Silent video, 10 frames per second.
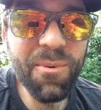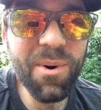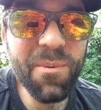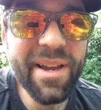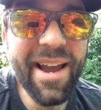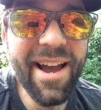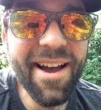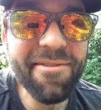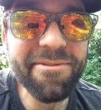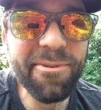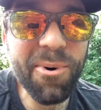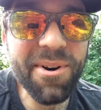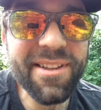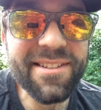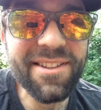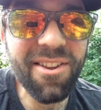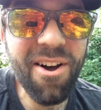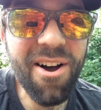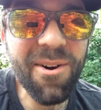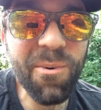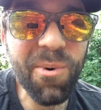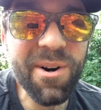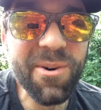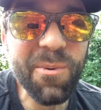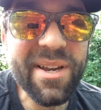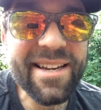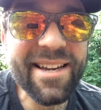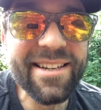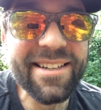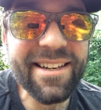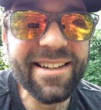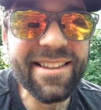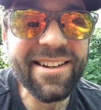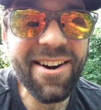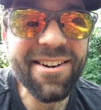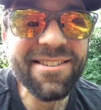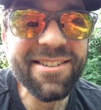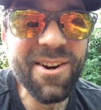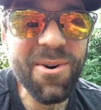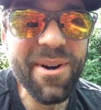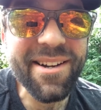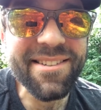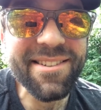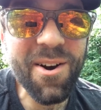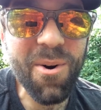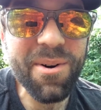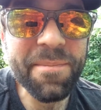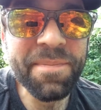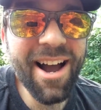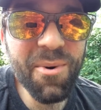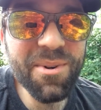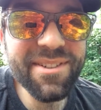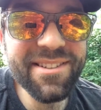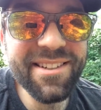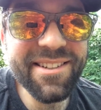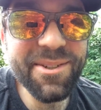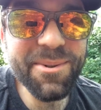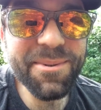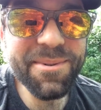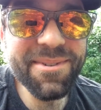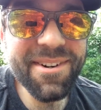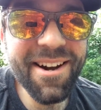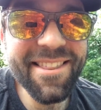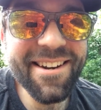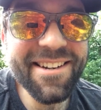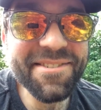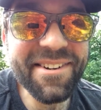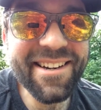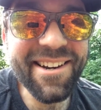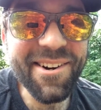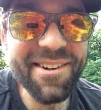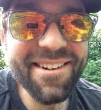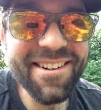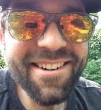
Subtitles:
what we have for this long work weekend, getting the garden going. So I will see you on the next video.